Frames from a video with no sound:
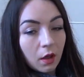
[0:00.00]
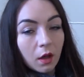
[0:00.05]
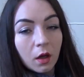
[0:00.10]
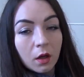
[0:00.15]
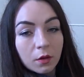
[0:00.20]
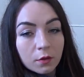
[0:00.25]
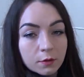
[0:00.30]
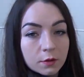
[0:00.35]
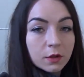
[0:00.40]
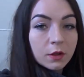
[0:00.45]

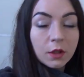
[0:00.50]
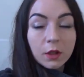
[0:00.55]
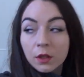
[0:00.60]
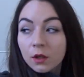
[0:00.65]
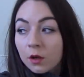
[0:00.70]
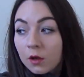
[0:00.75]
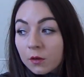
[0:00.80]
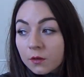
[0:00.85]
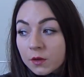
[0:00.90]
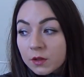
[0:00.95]
out
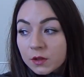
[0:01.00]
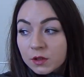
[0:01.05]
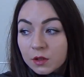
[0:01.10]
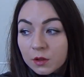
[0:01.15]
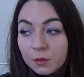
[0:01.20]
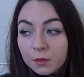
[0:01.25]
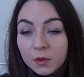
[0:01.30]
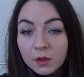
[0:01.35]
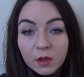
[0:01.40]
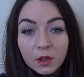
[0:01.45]
of the
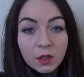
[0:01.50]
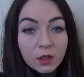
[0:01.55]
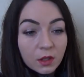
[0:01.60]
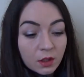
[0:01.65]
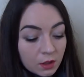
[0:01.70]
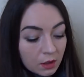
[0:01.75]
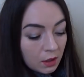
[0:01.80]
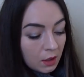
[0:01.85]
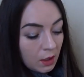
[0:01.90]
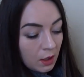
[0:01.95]
submarine.